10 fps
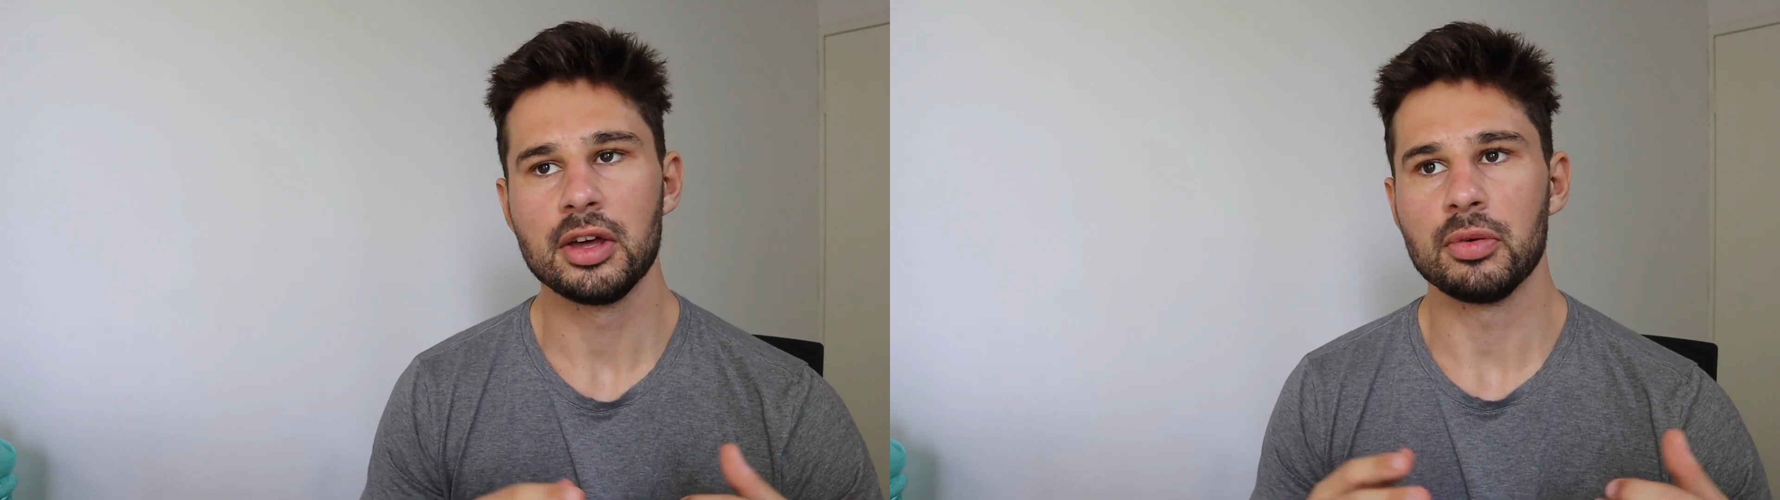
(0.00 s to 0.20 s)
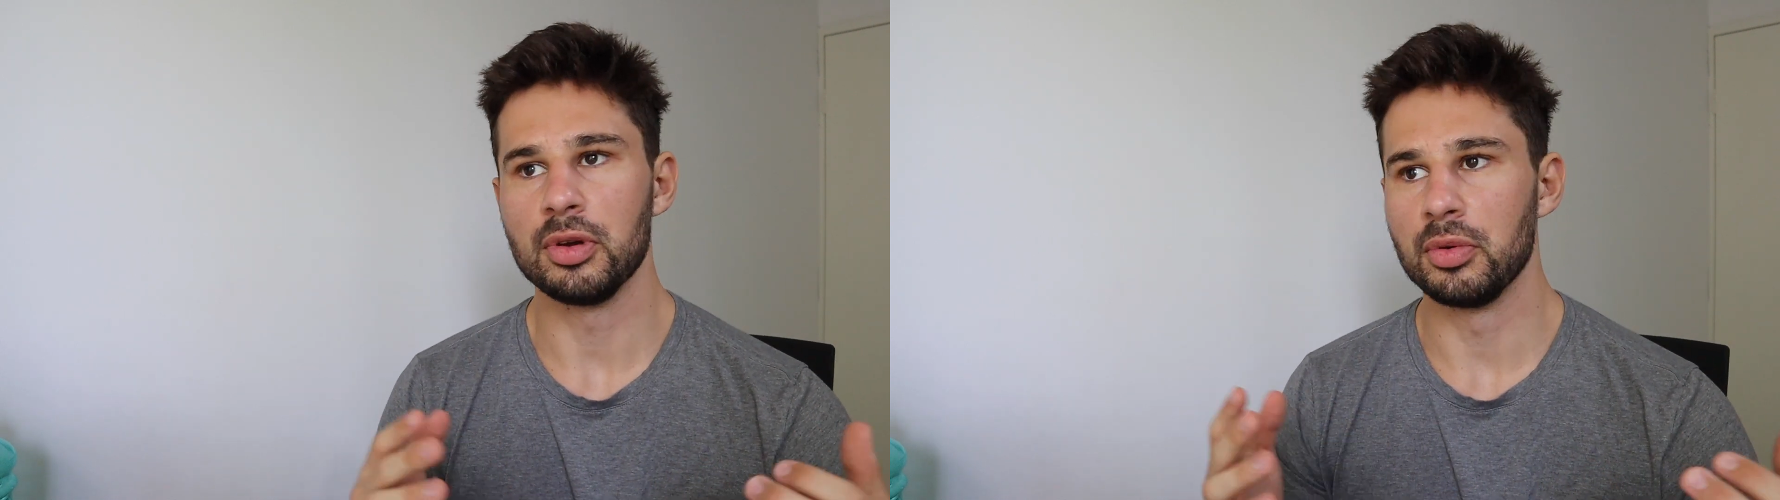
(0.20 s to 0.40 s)

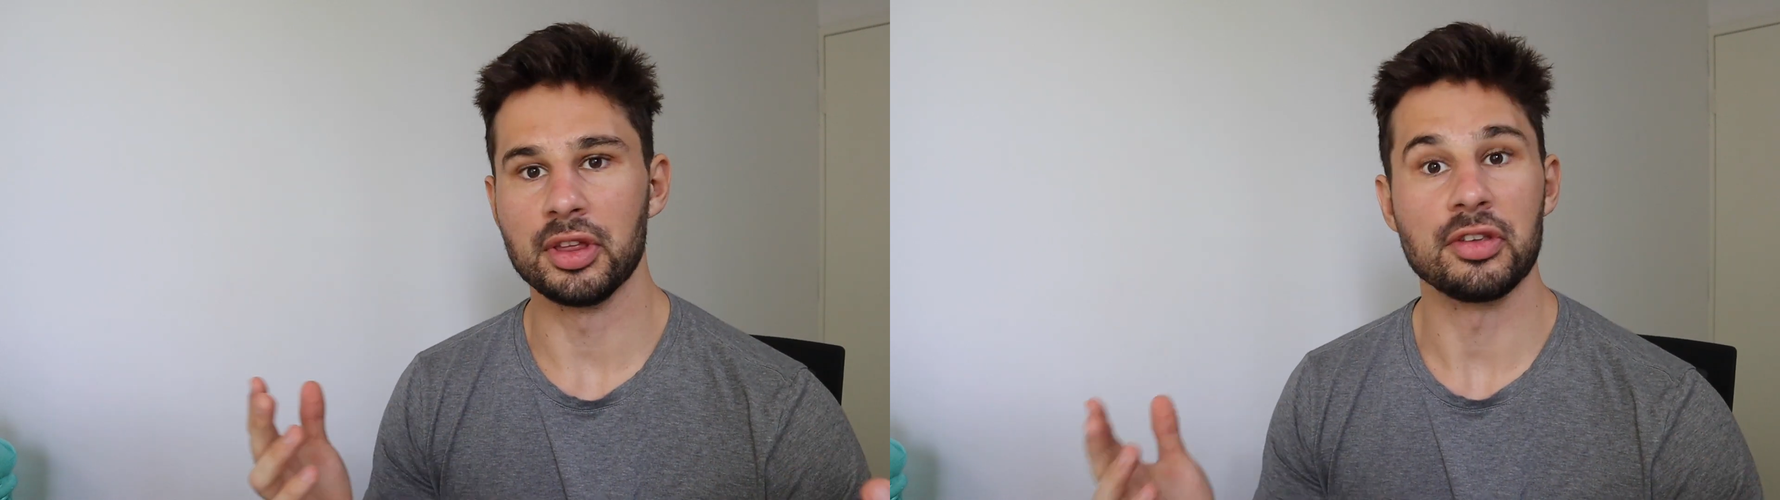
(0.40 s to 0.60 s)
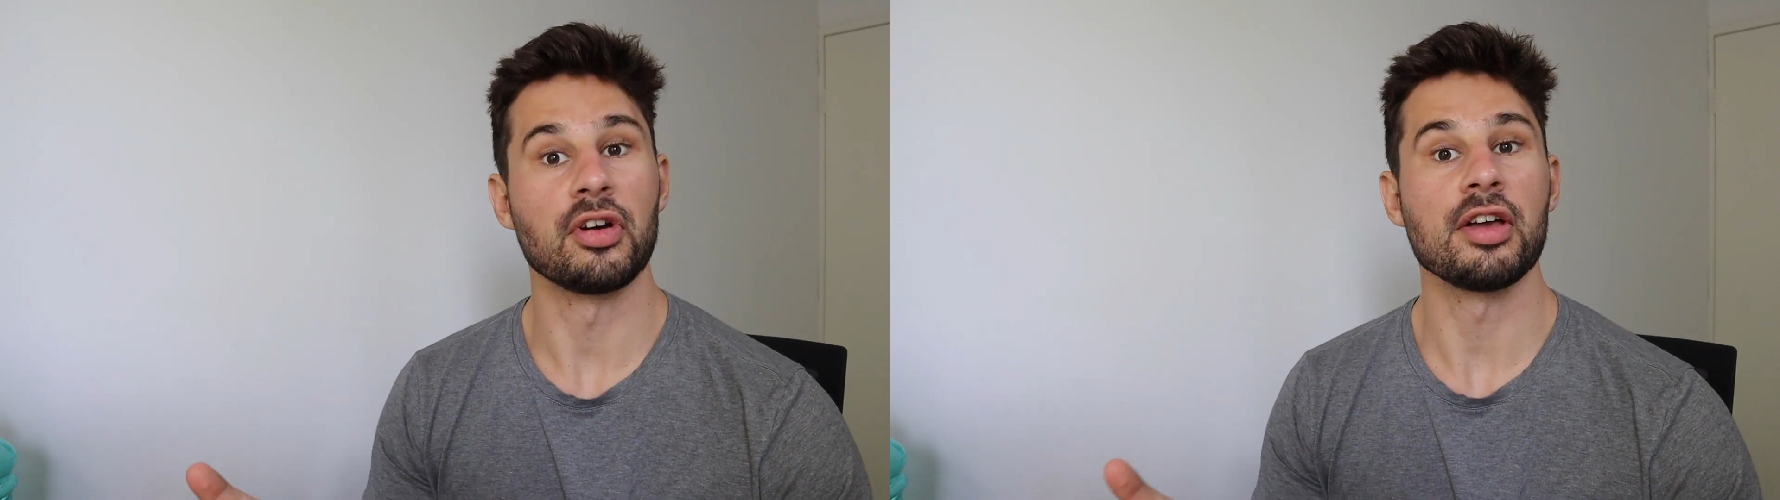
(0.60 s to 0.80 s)
We
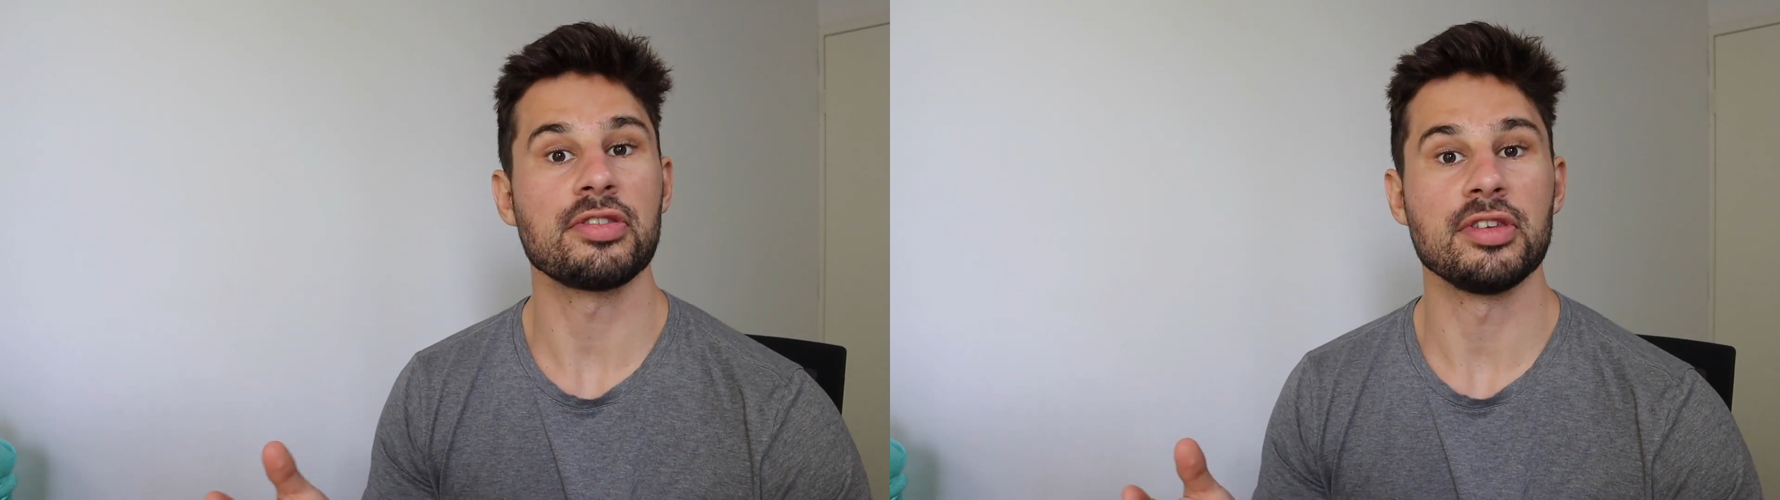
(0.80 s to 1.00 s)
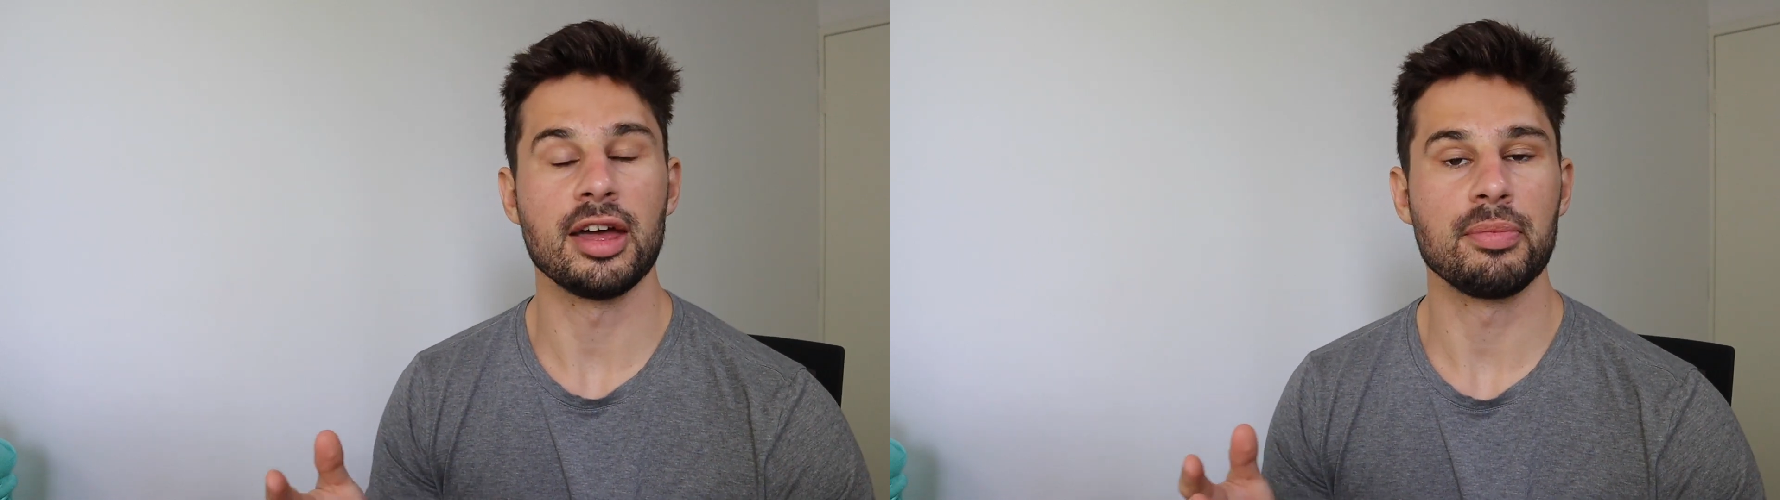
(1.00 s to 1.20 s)
really
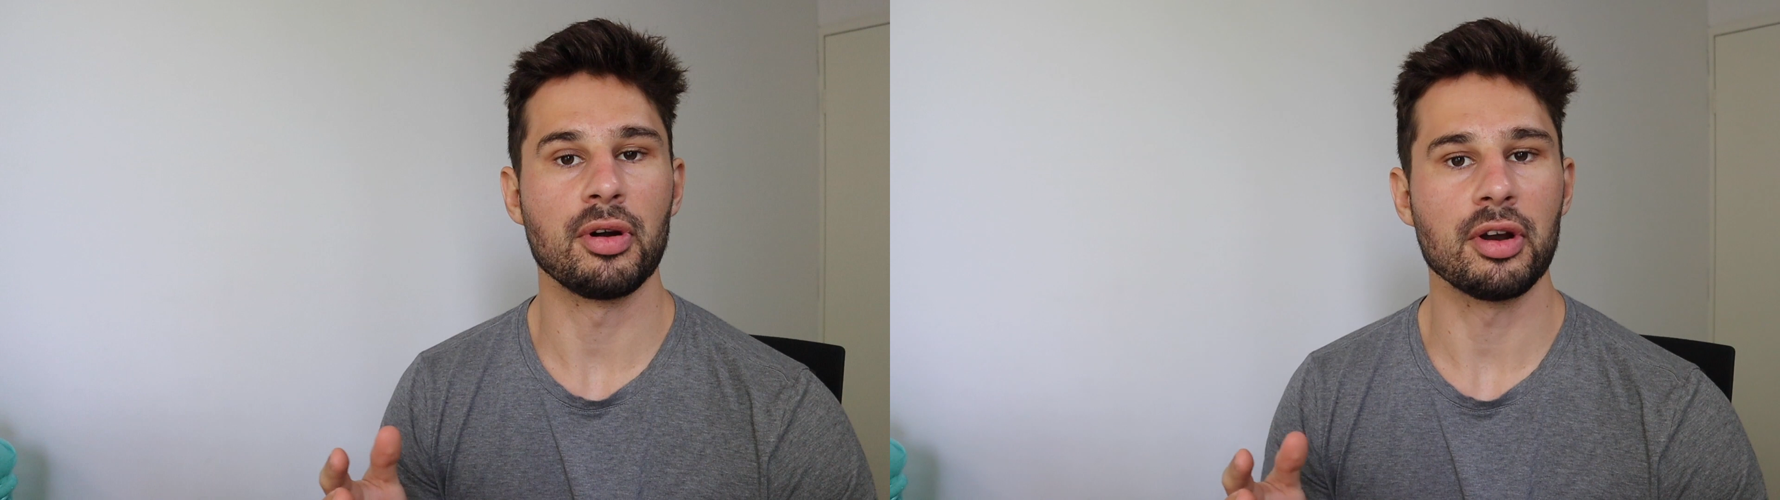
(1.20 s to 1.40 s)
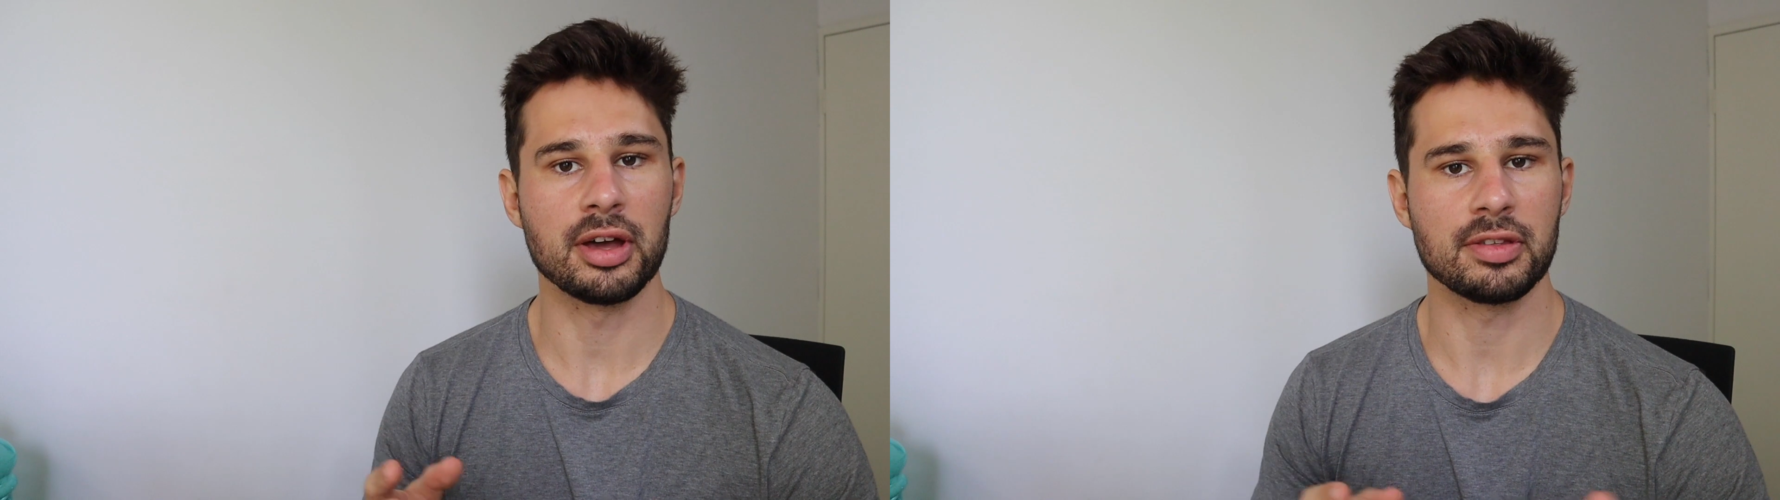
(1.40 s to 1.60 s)
trust in our
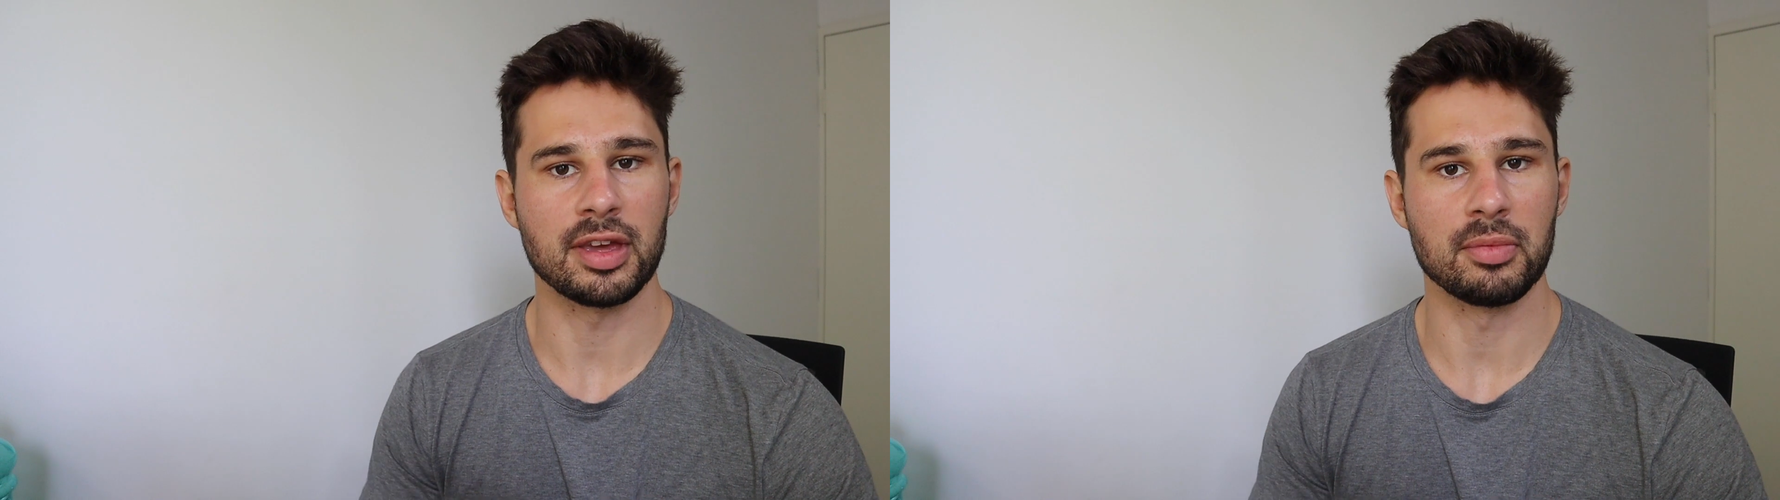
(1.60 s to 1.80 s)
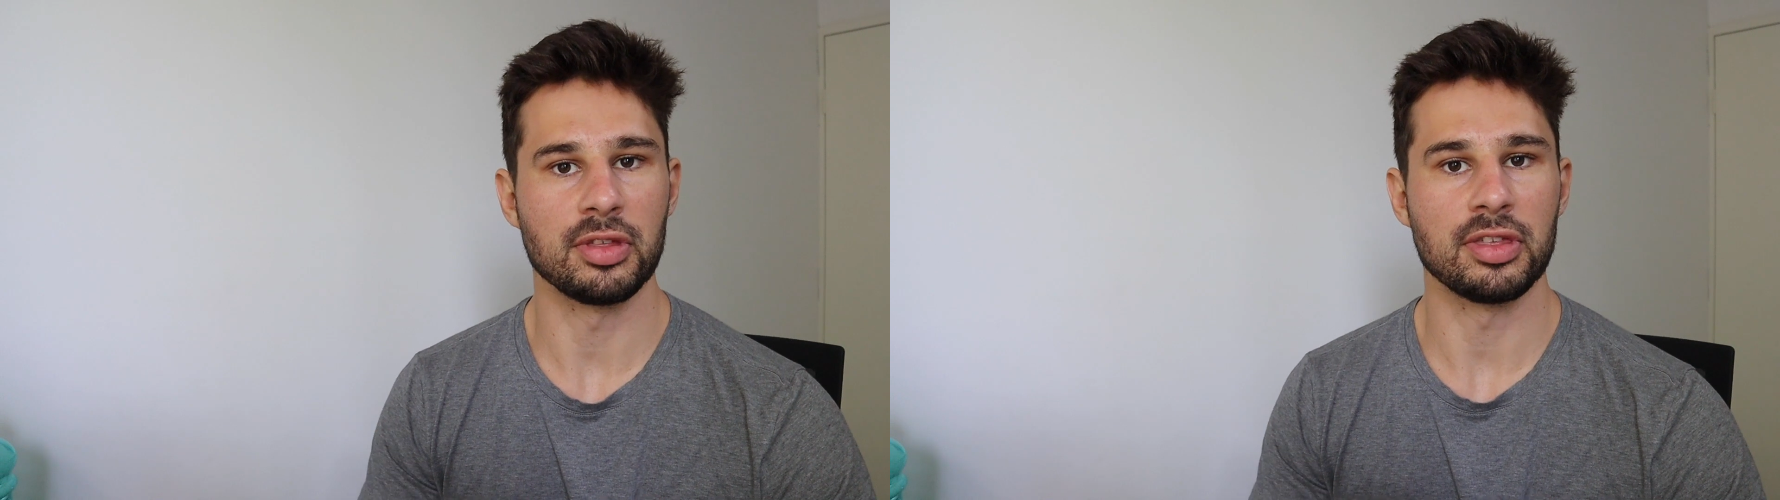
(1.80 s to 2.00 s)
product and we